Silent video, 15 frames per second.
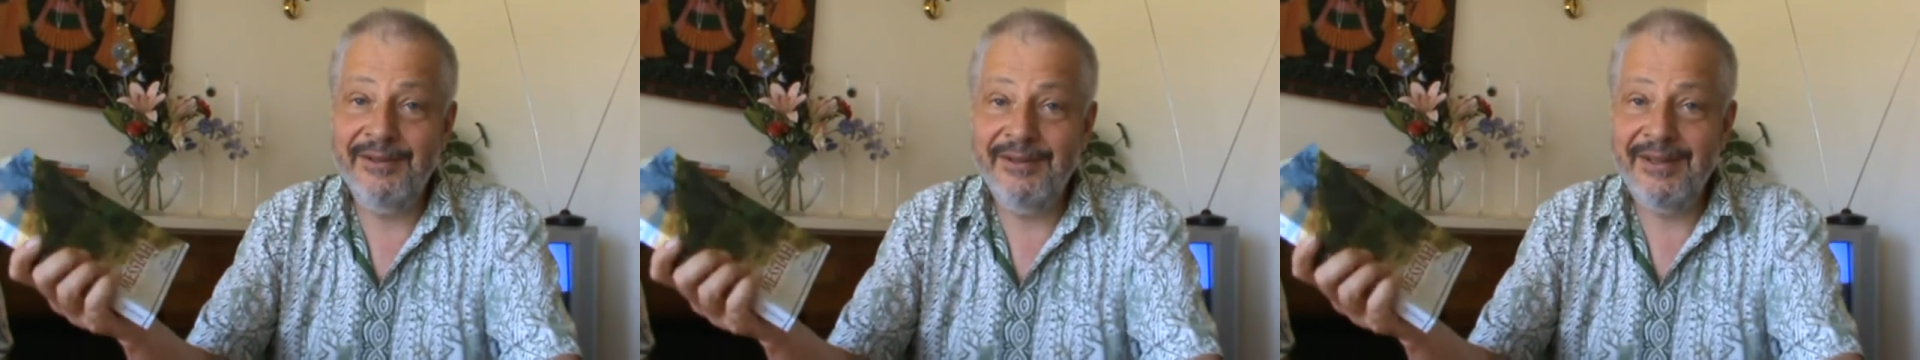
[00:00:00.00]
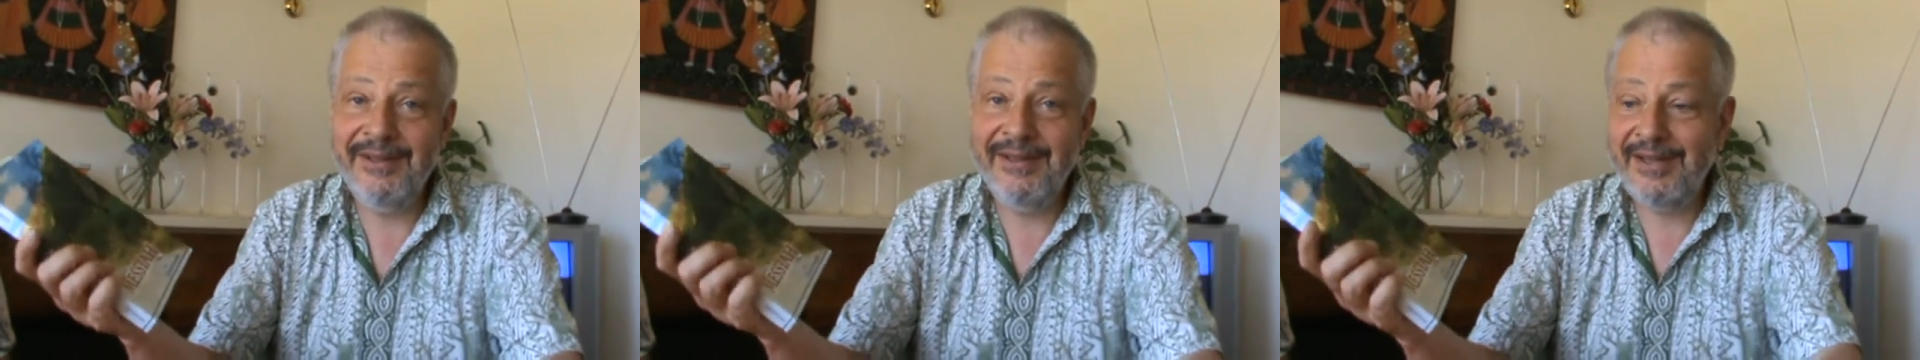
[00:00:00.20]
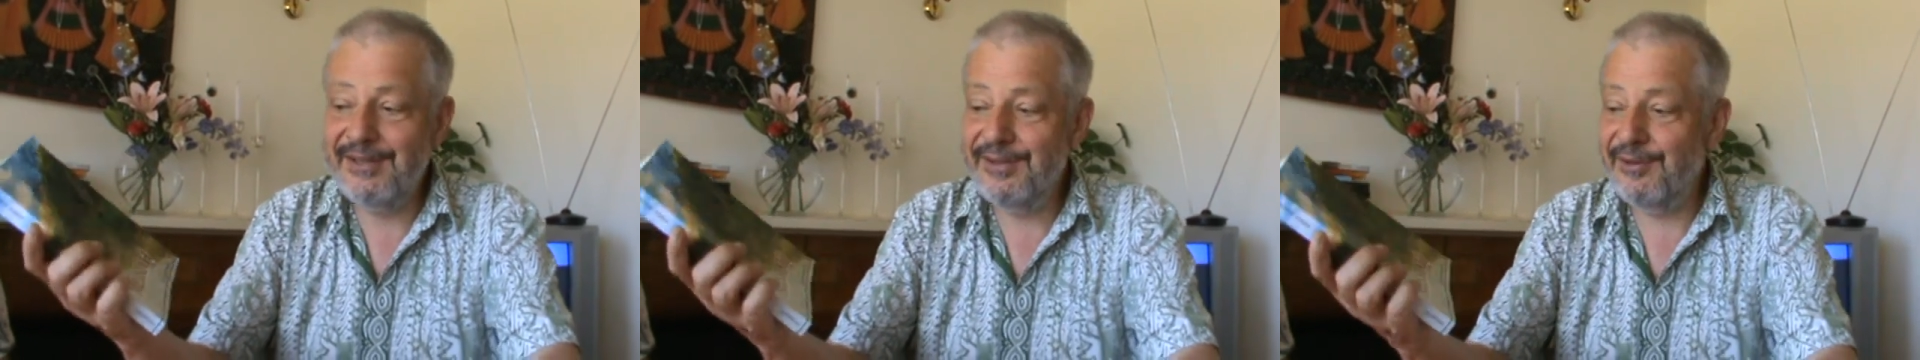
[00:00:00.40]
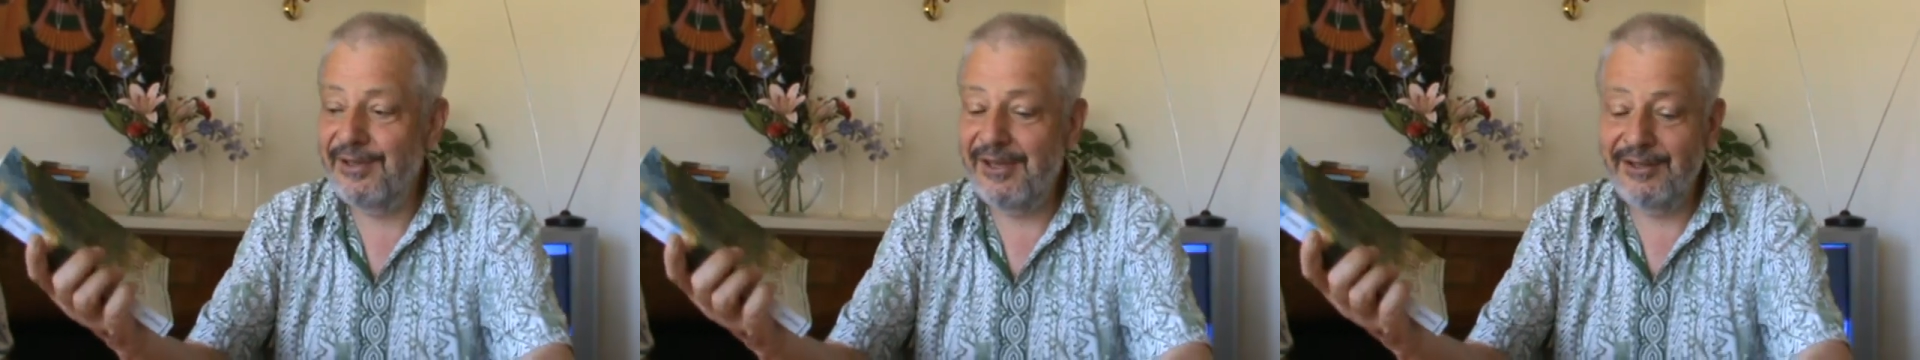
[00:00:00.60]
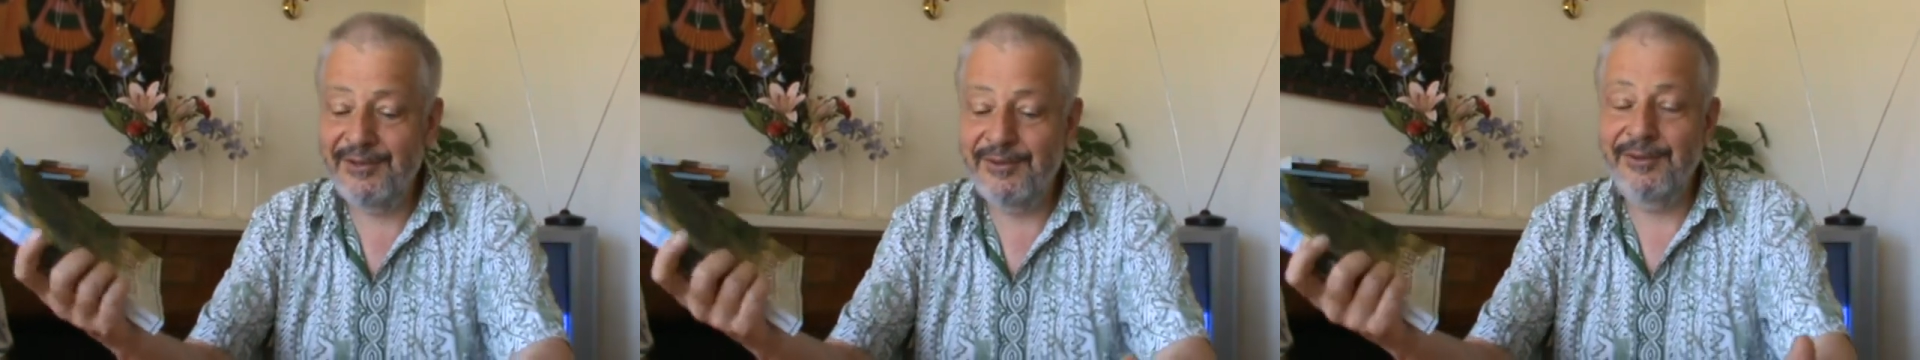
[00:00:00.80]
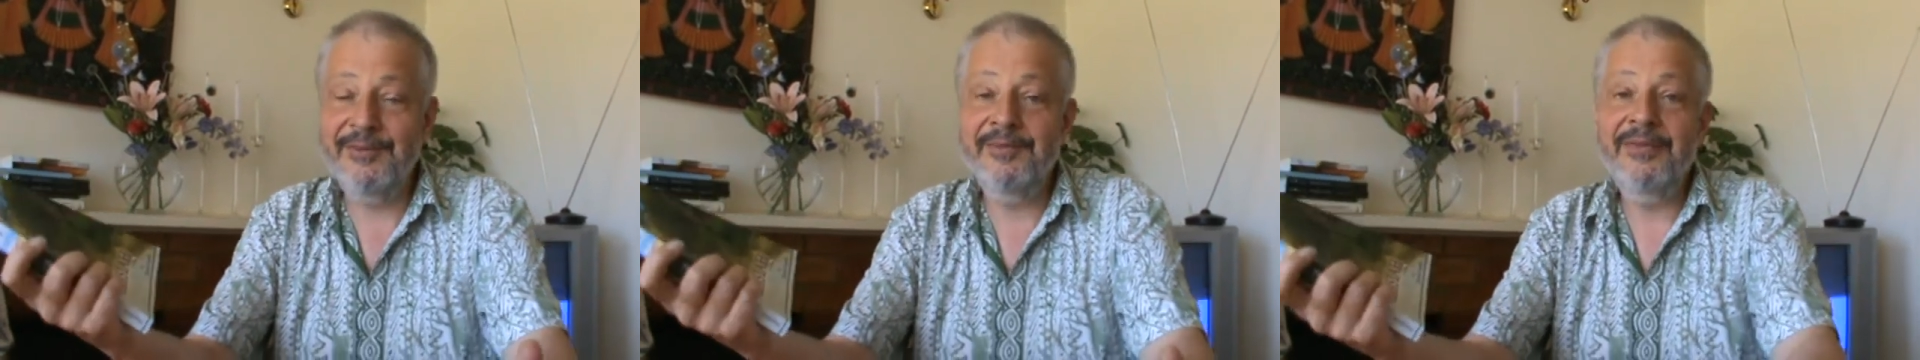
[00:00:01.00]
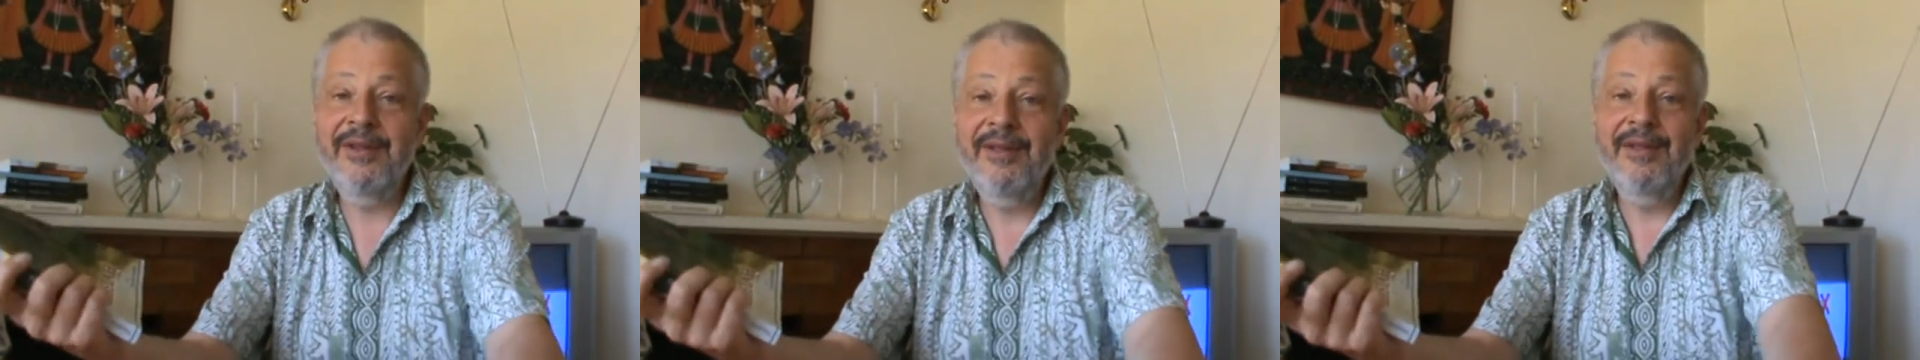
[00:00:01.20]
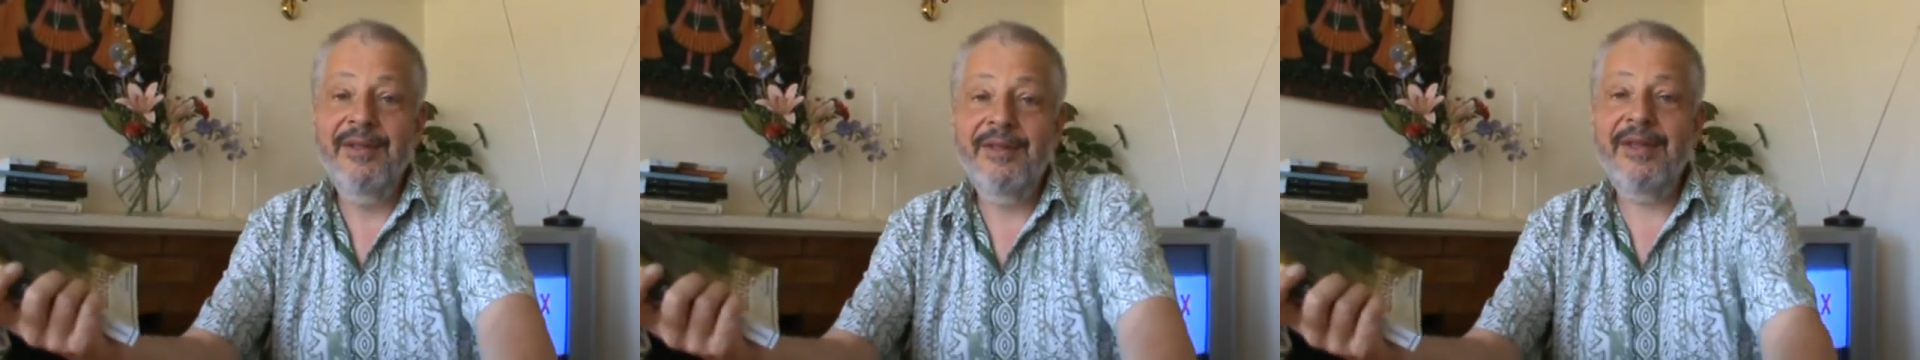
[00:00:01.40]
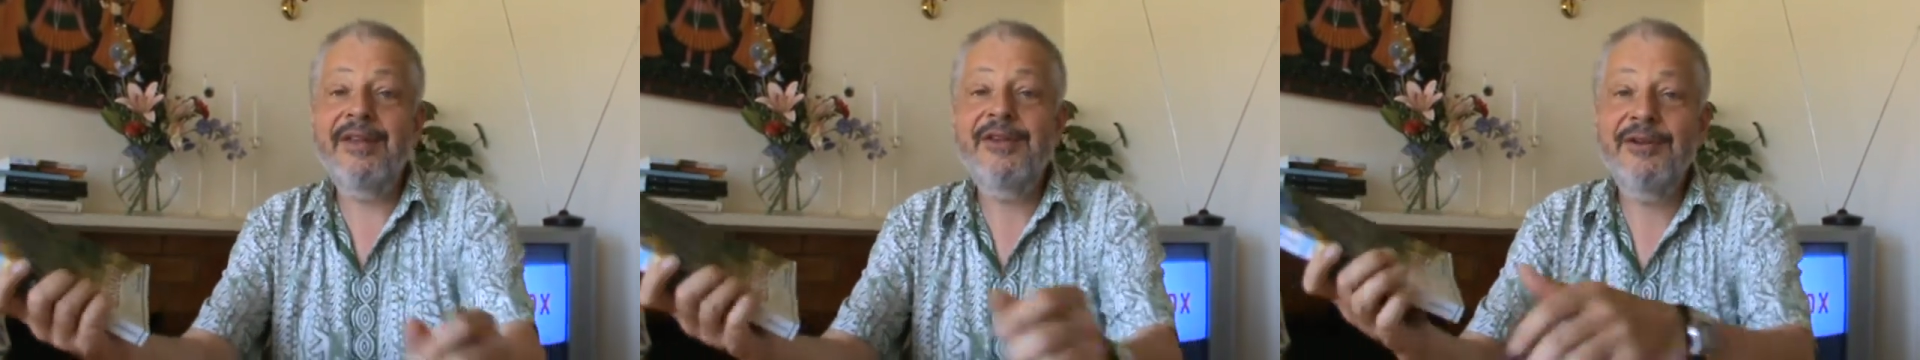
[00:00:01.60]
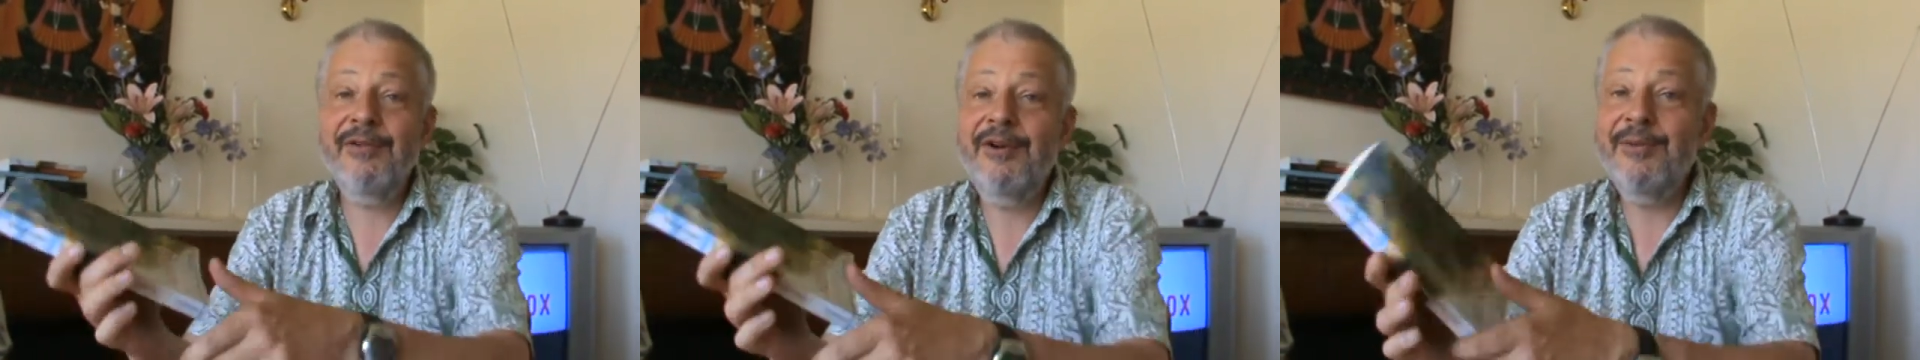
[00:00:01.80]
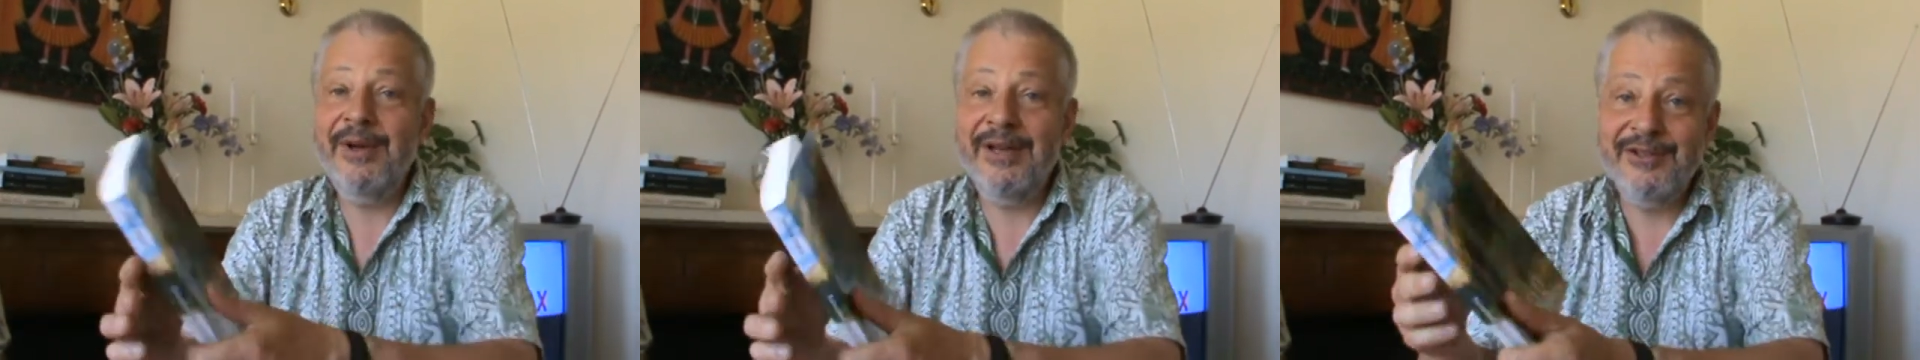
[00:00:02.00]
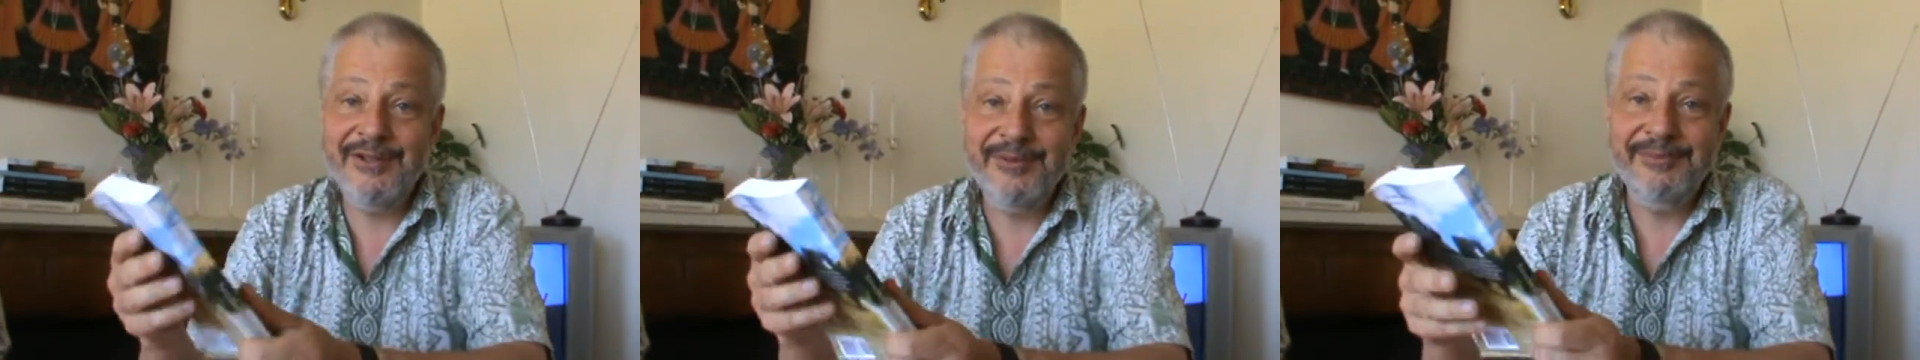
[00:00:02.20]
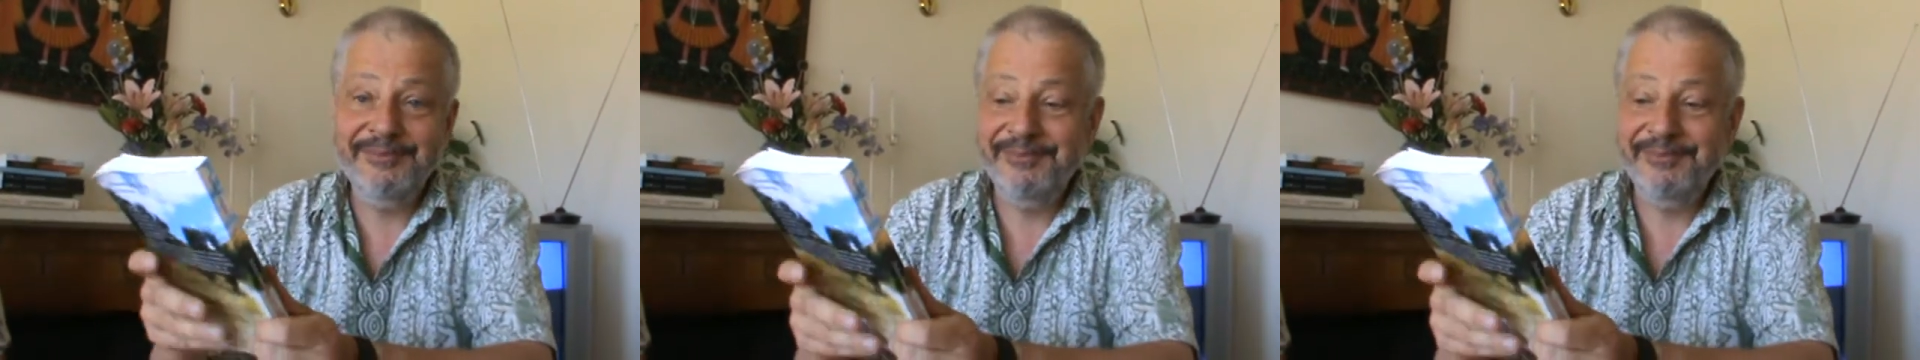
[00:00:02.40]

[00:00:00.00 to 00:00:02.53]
That gets you there too. Thank you very much.